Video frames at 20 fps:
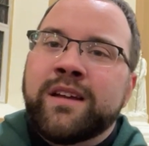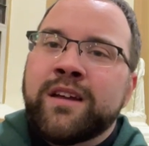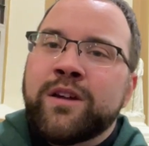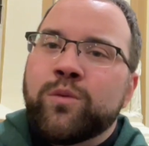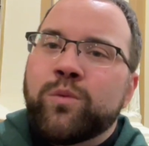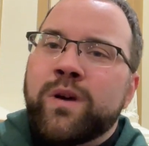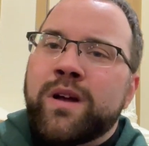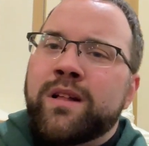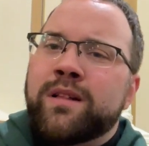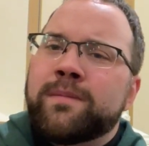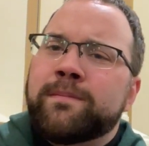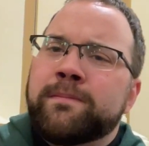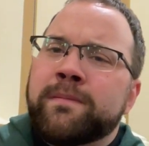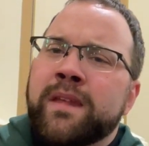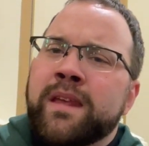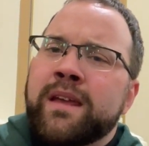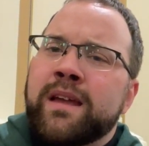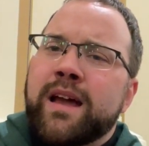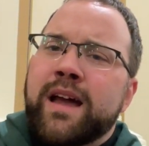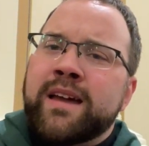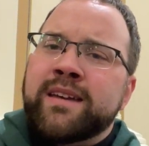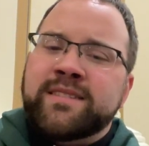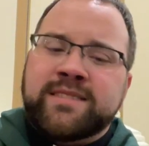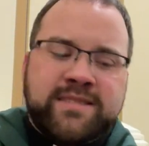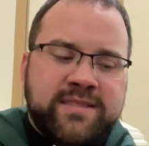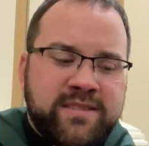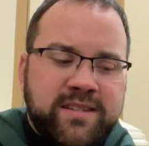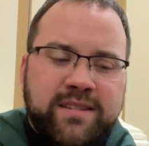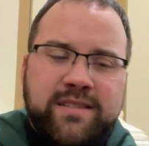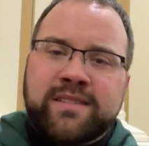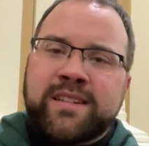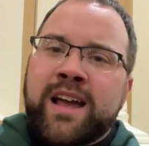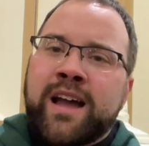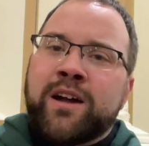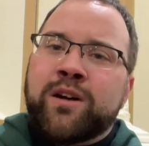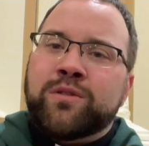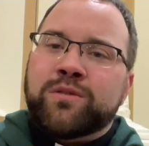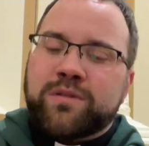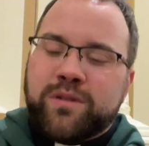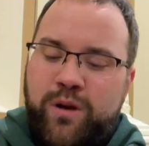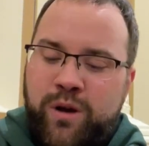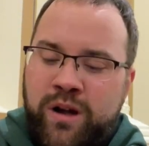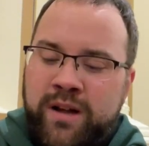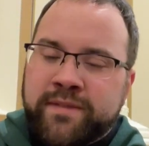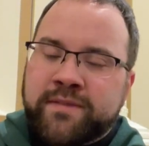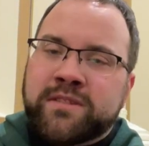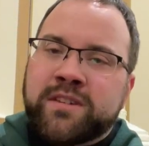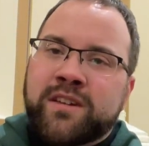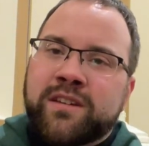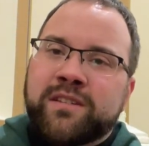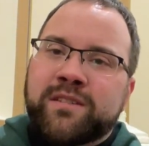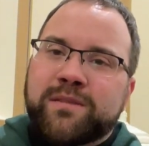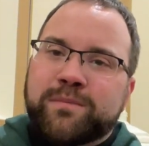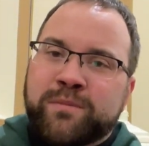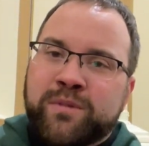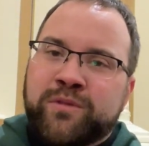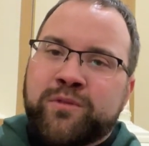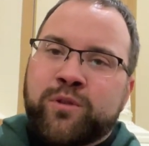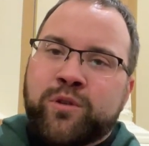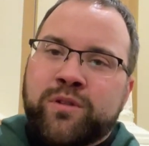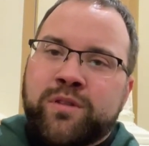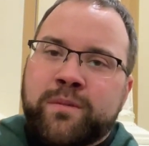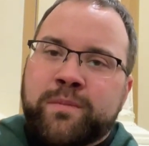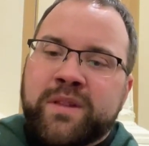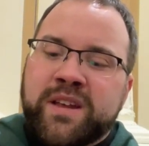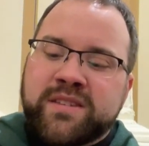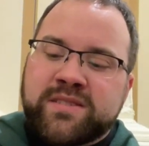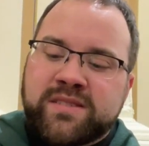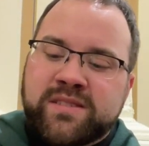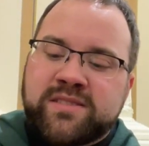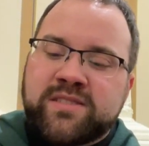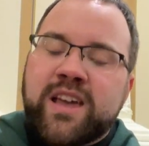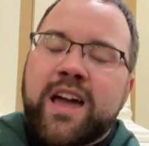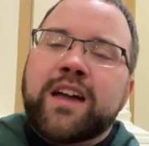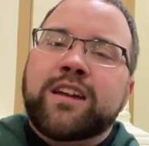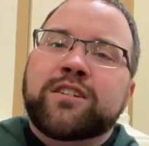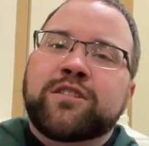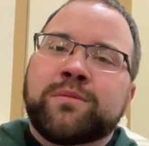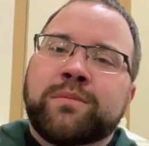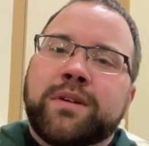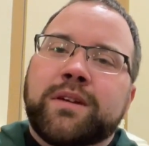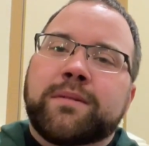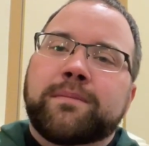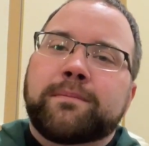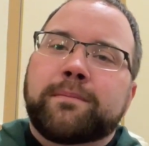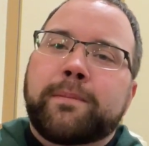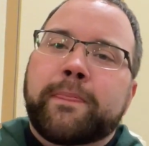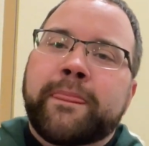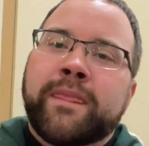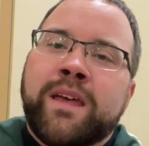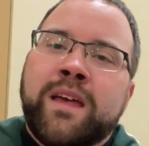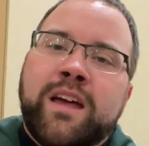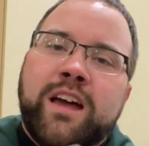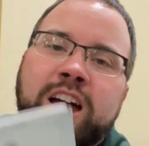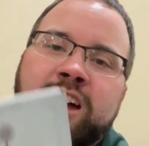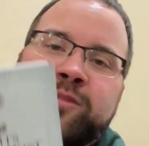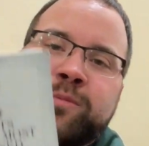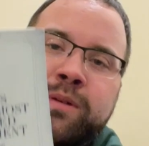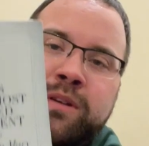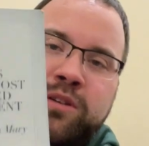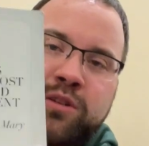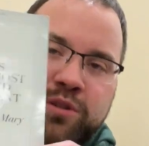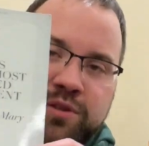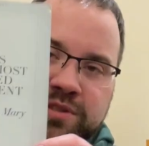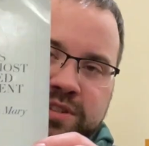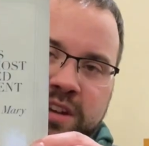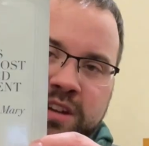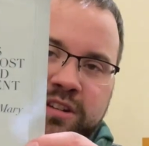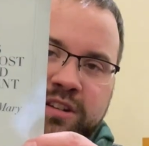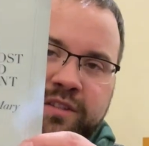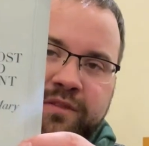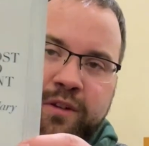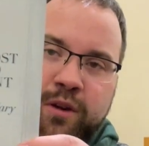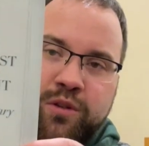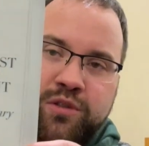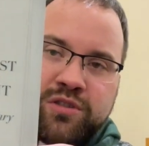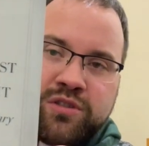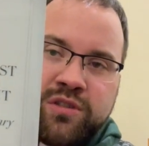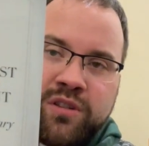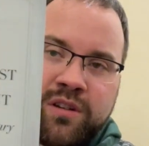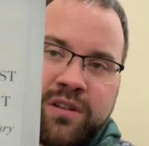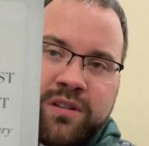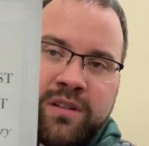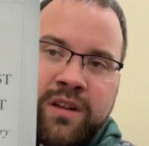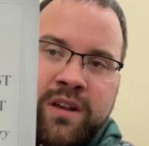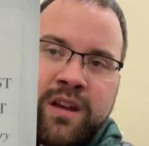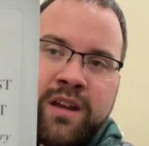Well, I sit down often before the Blessed Sacrament. I've been using a devotional.